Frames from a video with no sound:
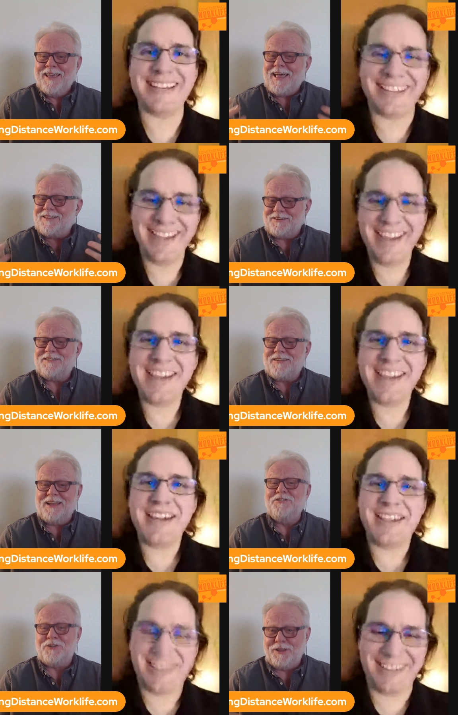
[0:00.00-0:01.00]
Speaker 1: that's
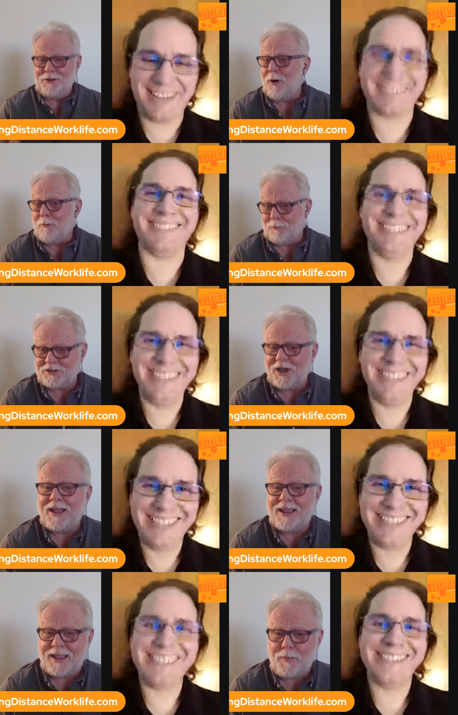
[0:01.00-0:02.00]
essentially what we're
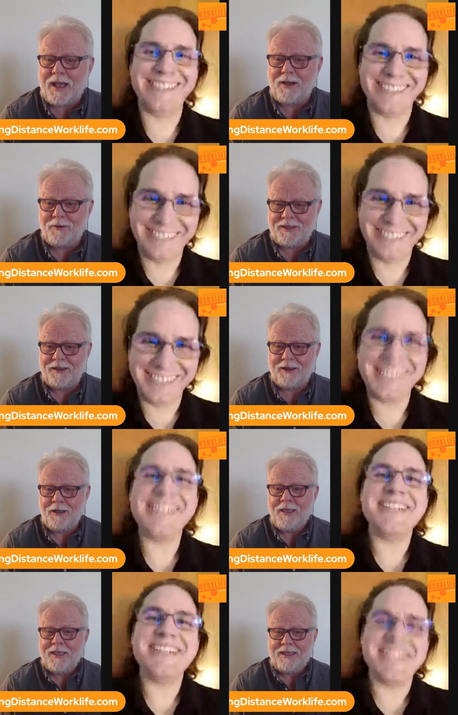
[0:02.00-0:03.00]
talking about here
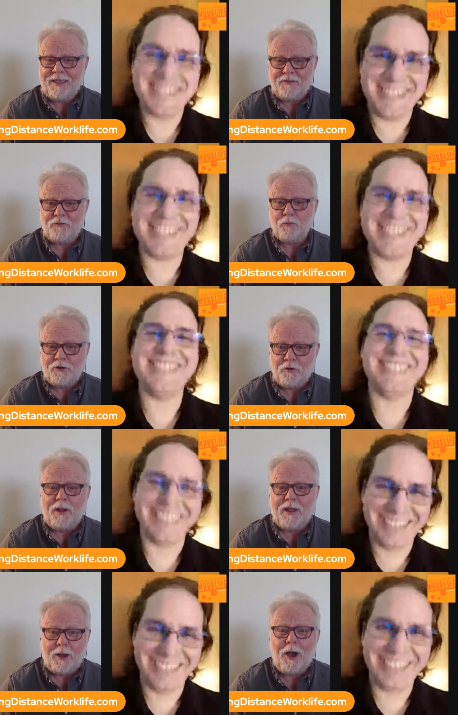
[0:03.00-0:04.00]
is we're doing
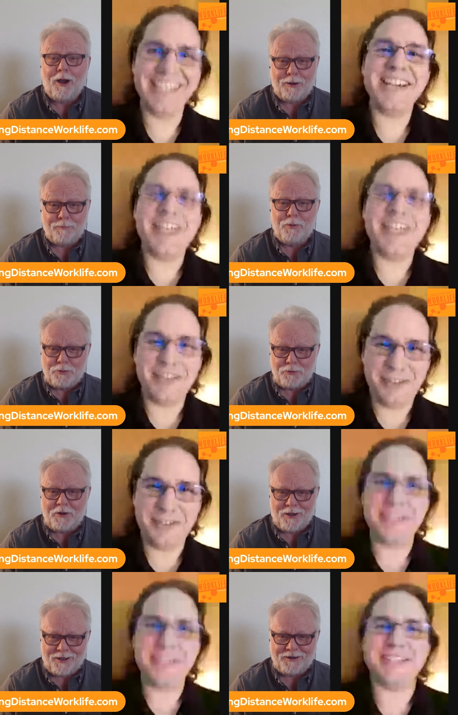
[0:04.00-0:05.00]
a hard boot
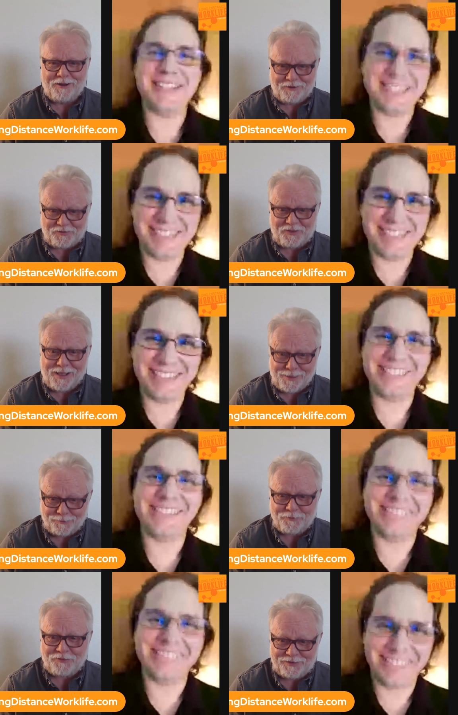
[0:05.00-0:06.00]
on
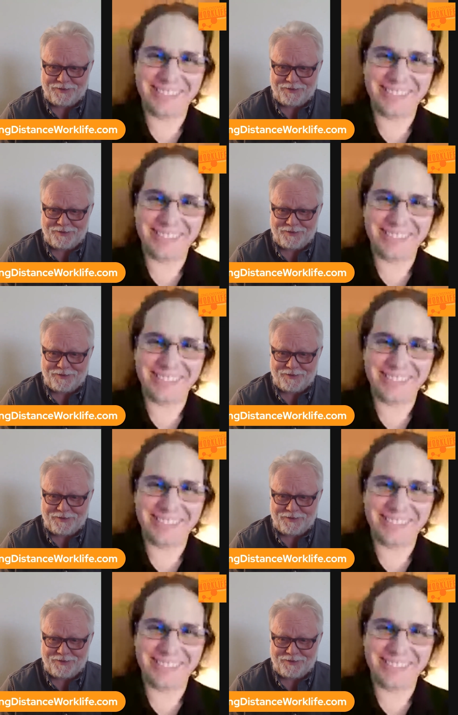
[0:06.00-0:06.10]
ourselves.